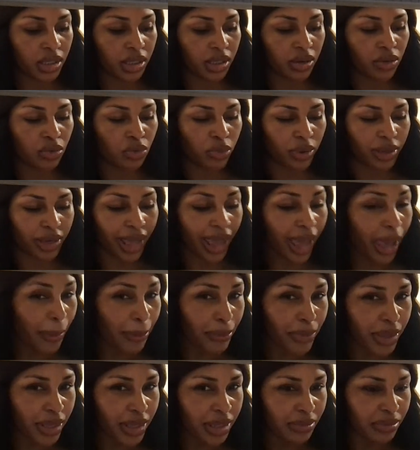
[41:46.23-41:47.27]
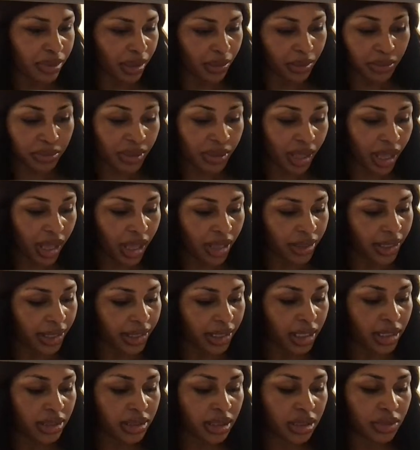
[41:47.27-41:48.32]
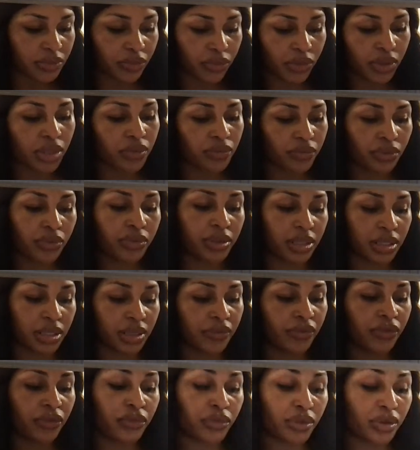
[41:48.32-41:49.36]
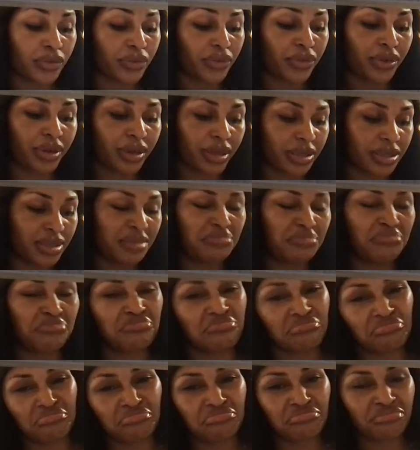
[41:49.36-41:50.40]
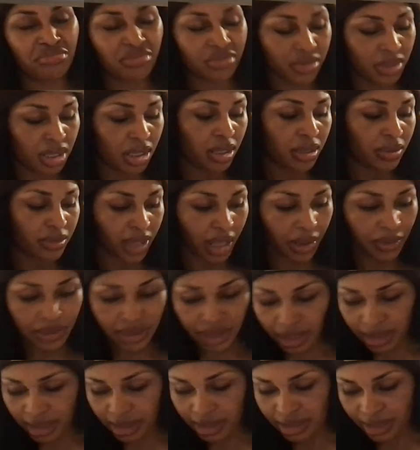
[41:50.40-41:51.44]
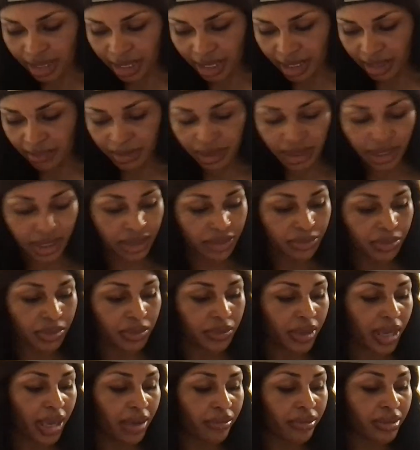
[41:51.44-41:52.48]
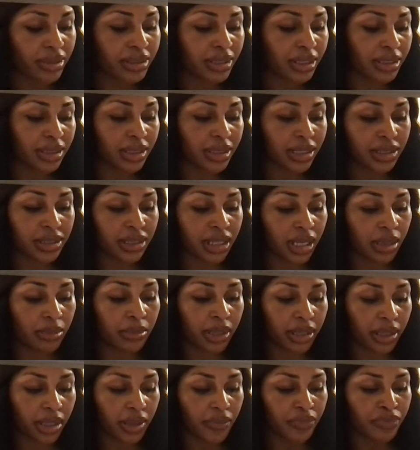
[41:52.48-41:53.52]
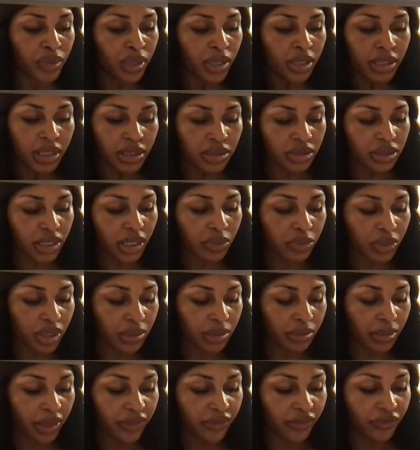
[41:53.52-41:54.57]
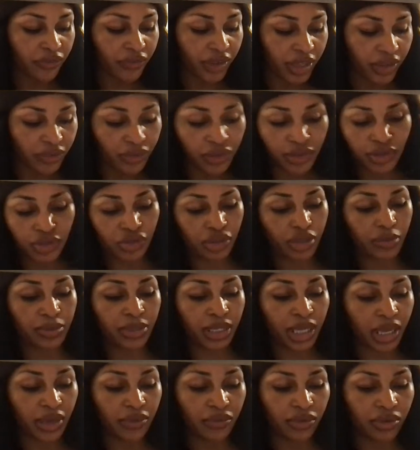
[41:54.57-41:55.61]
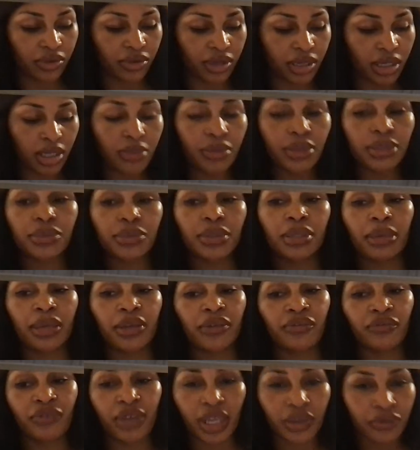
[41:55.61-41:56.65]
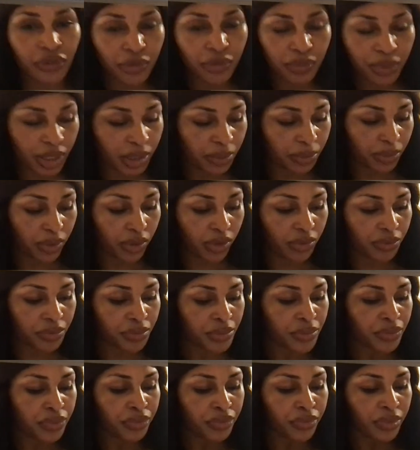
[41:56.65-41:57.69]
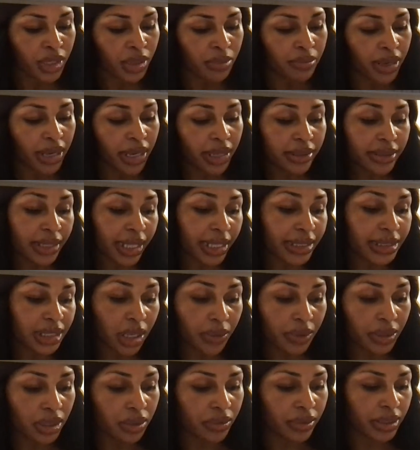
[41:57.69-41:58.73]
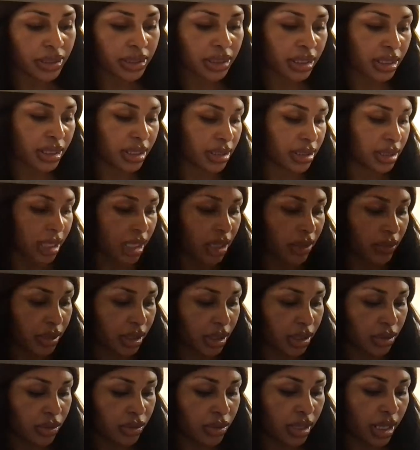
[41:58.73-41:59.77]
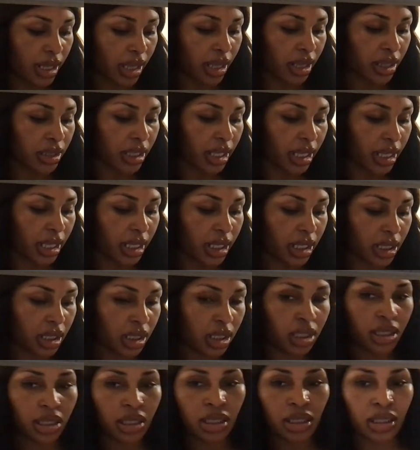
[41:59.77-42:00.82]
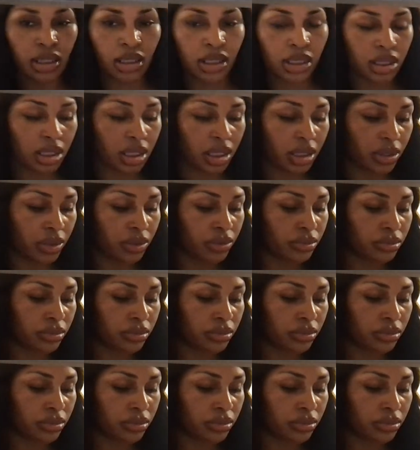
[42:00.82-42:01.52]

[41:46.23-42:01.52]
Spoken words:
what happened, blah blah blah. Like, it just really ruined it for real for us, and that was kind of sad because we were having such a good time. Like, this was like one of my favorite trips ever. He was one of my favorite people, but that's how it always is, and I already knew that. Like, you know,